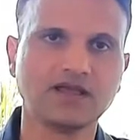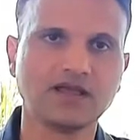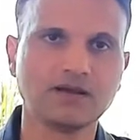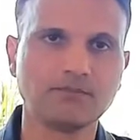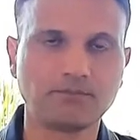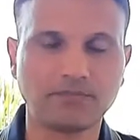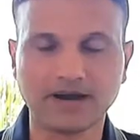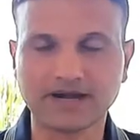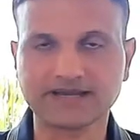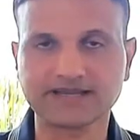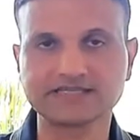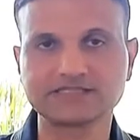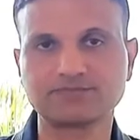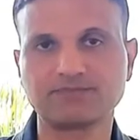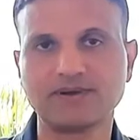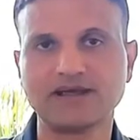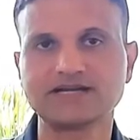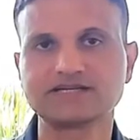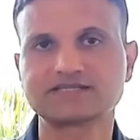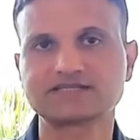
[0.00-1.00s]

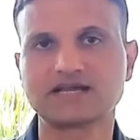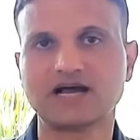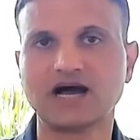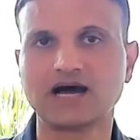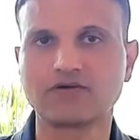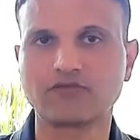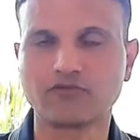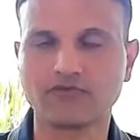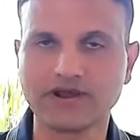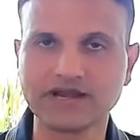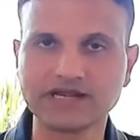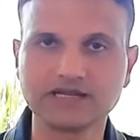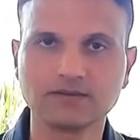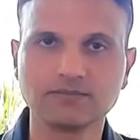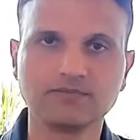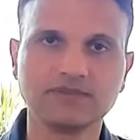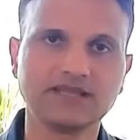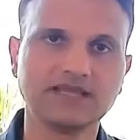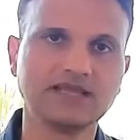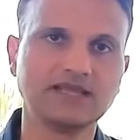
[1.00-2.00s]
Participants are
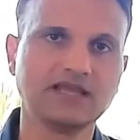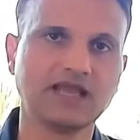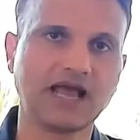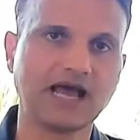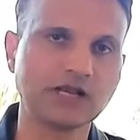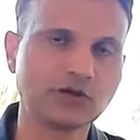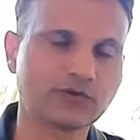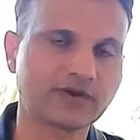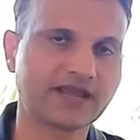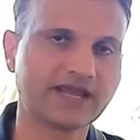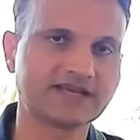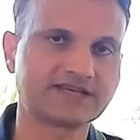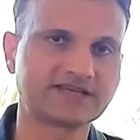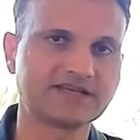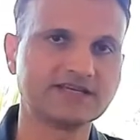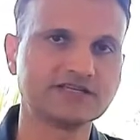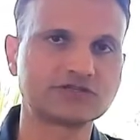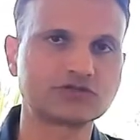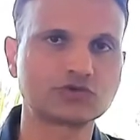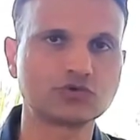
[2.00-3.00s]
randomly
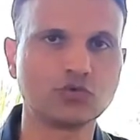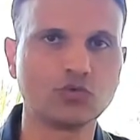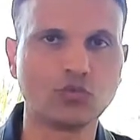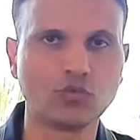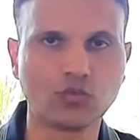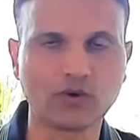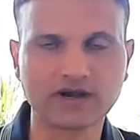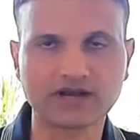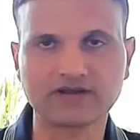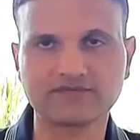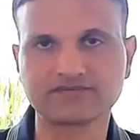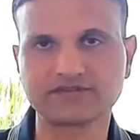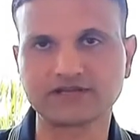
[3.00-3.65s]
allocated to one of the